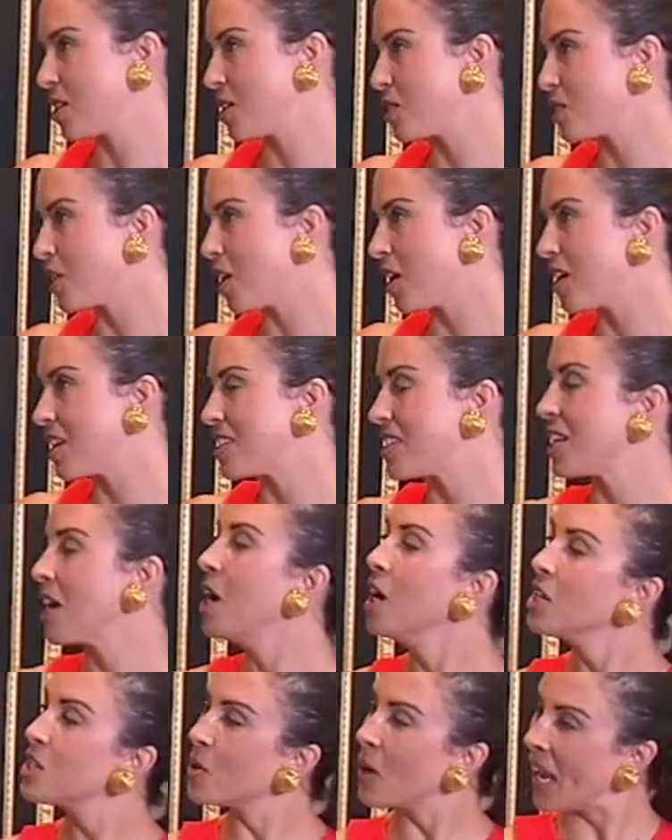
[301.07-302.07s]
or our skirts.
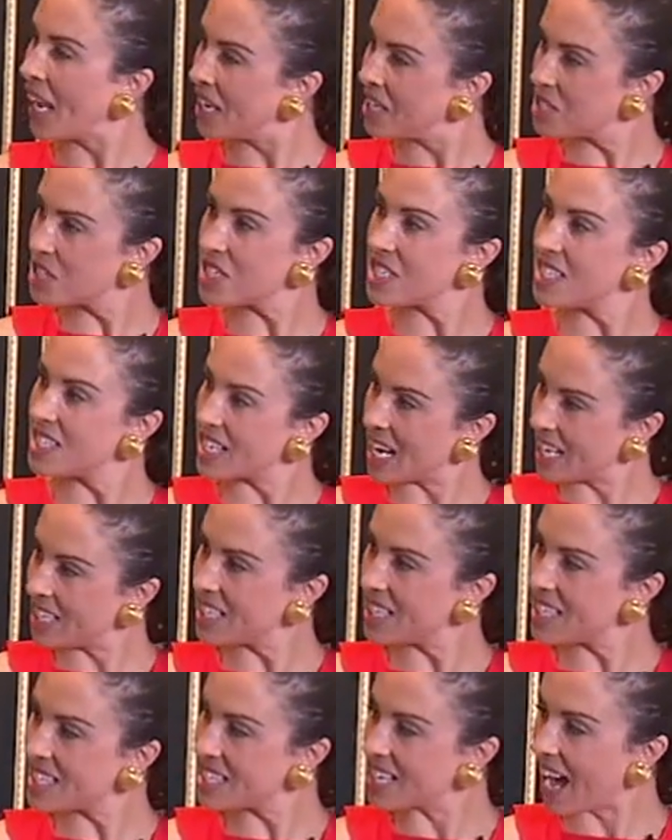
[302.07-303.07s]
So hands just stay
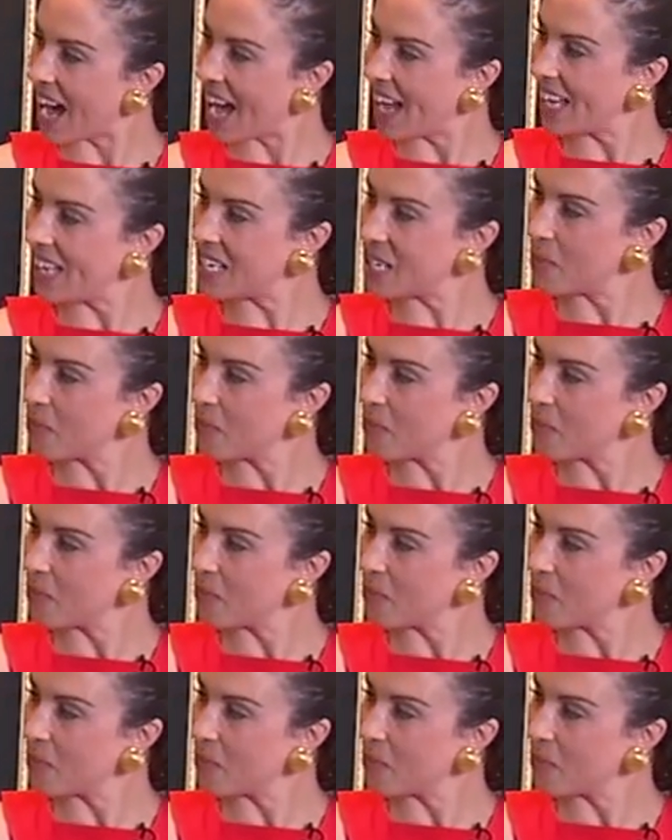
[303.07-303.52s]
to the side,